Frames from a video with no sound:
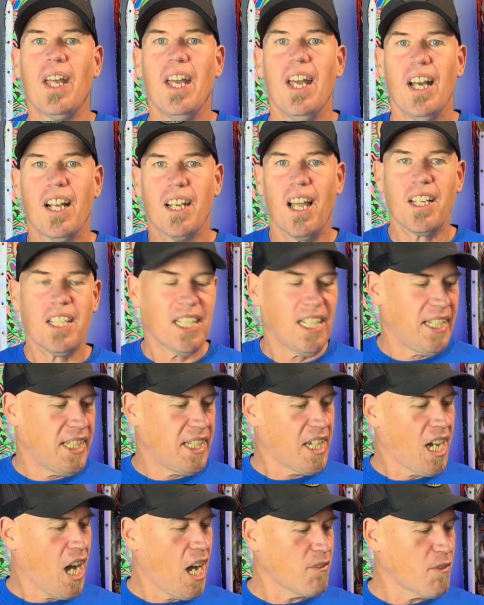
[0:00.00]
Luckily,
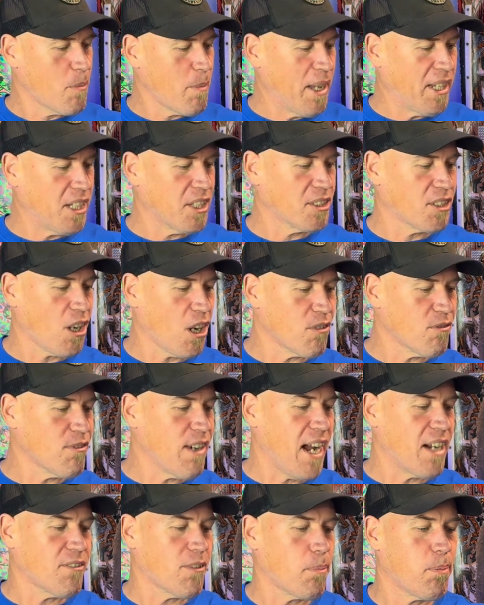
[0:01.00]
Carver make a
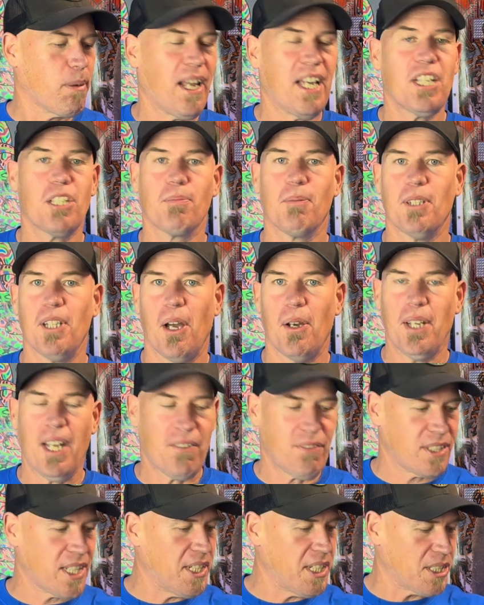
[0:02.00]
direct replacement though, and they've
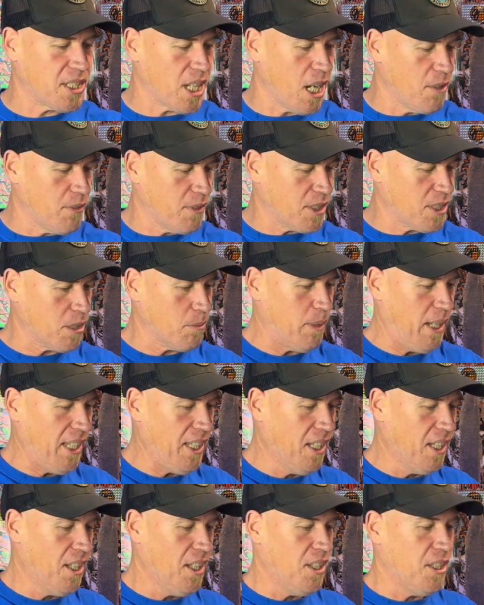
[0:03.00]
sent this over to me.
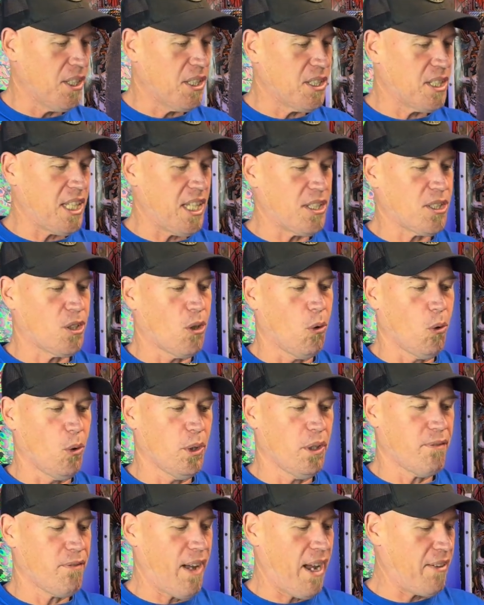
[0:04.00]
You can see it's got all
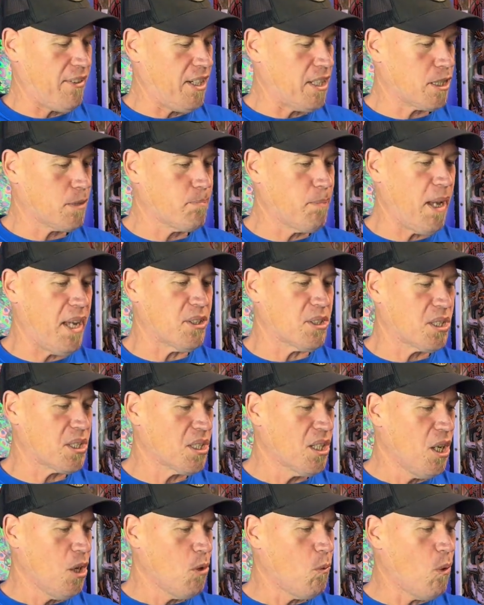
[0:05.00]
the various bits
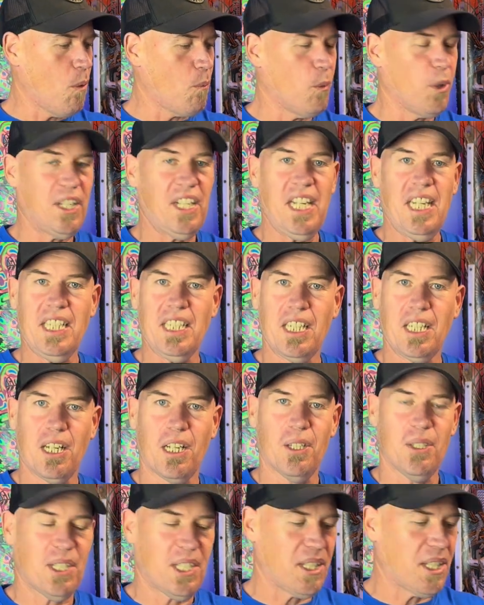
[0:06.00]
one would need,
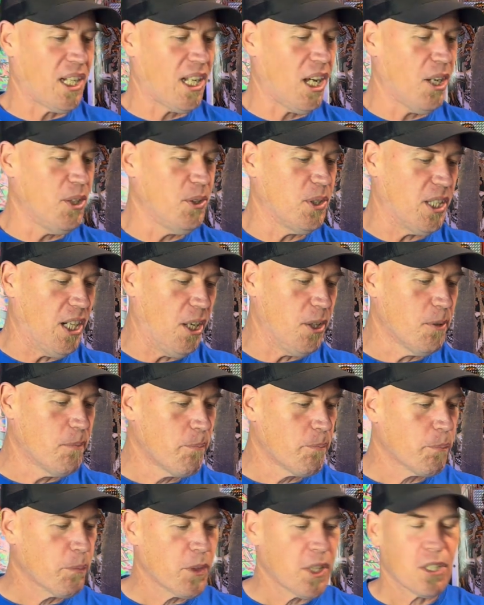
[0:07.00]
including the logo.
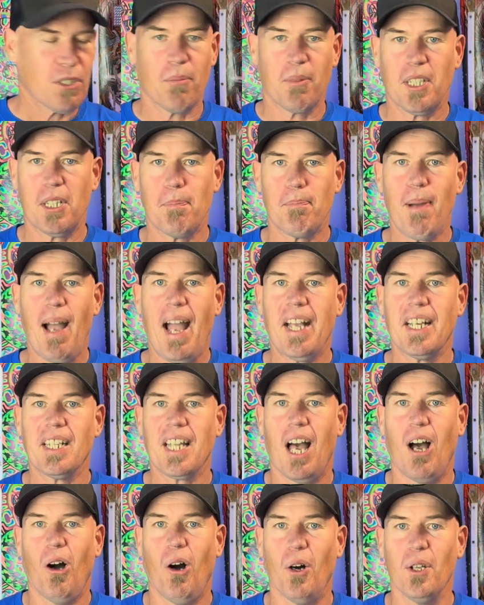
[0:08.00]
So I'm going to bang
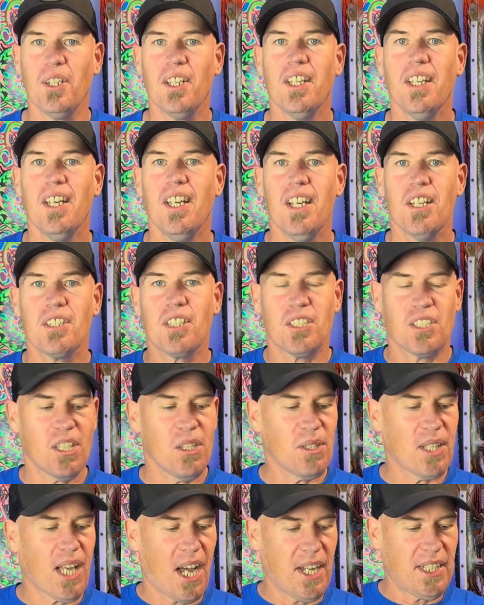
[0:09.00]
that on. To do
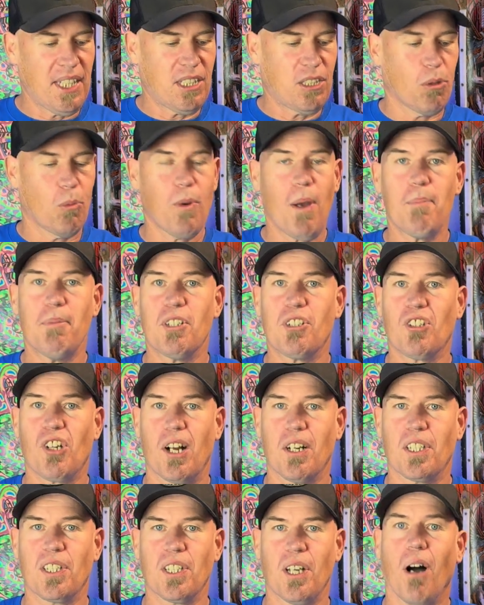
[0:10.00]
that, I need to whip the
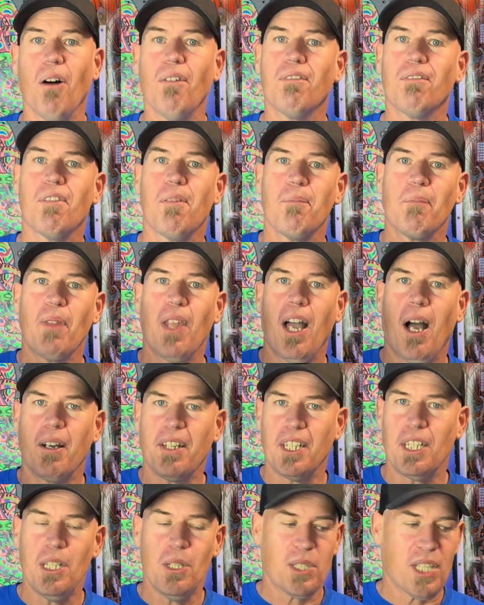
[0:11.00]
trucks off. I'm
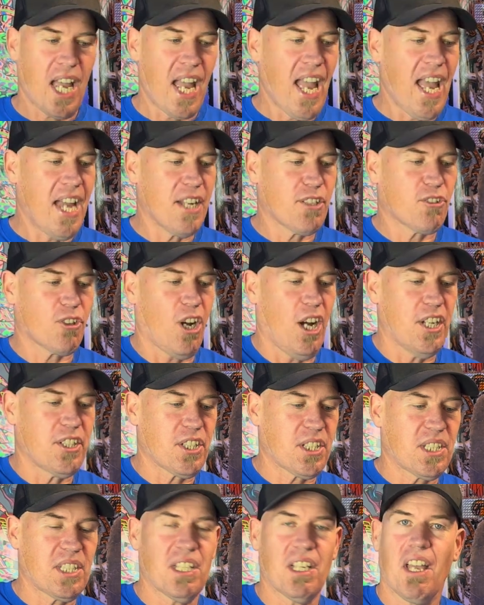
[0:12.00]
going to use a hairdryer
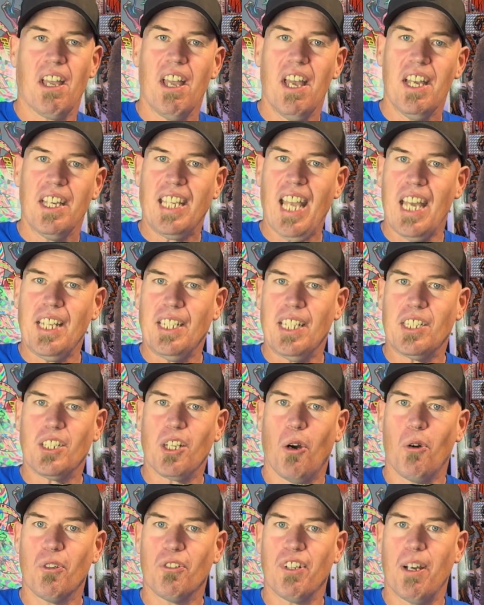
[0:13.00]
just to get this
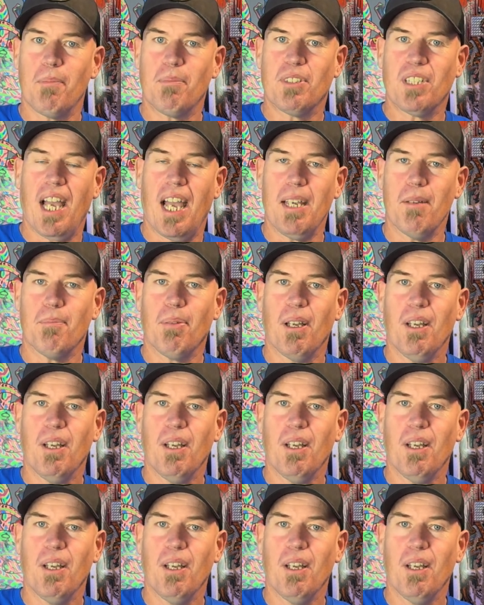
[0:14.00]
old grip tape